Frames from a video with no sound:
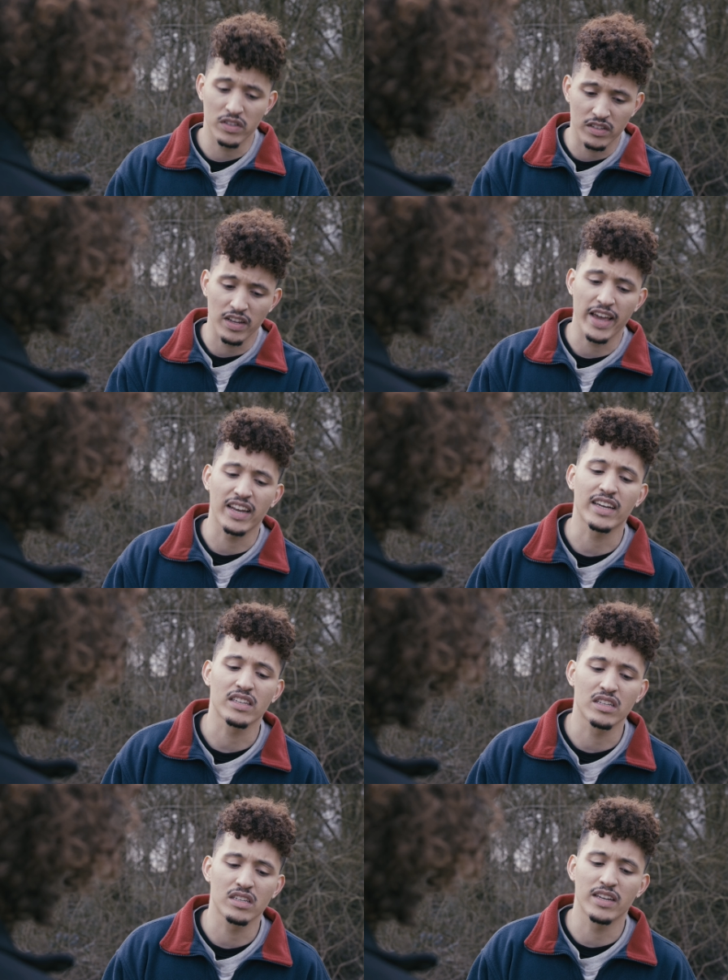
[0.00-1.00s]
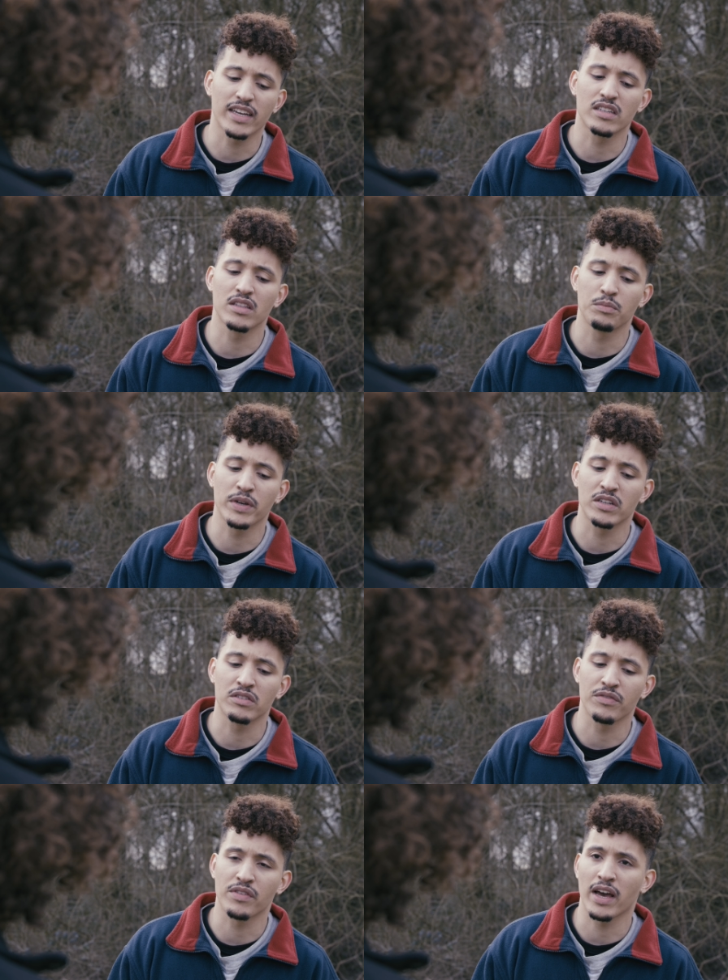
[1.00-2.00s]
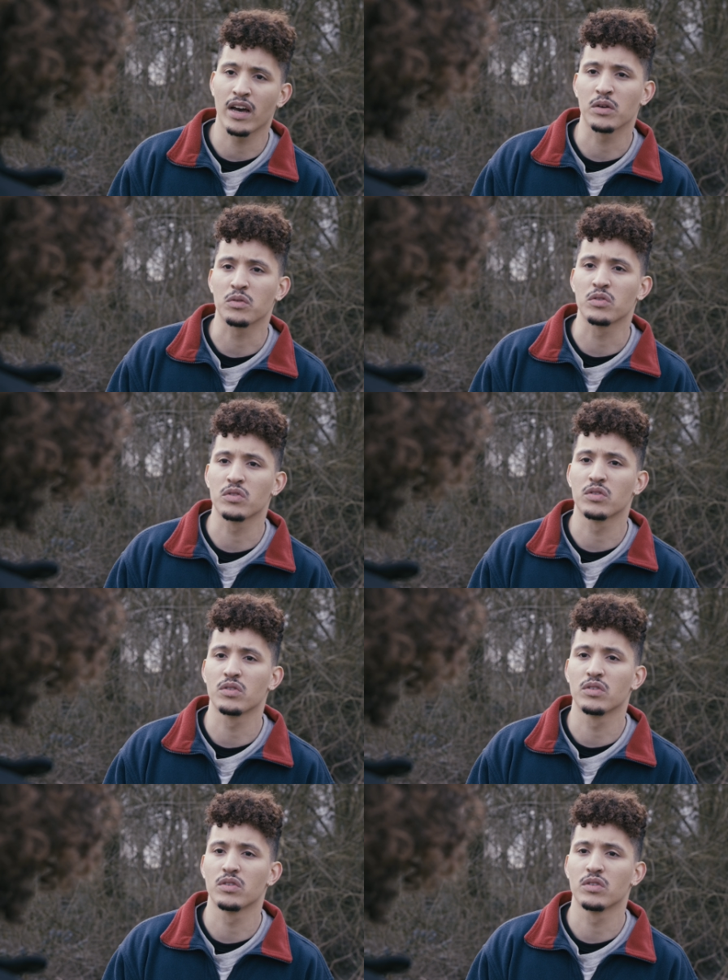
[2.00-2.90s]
does it say next next to the picture of the house?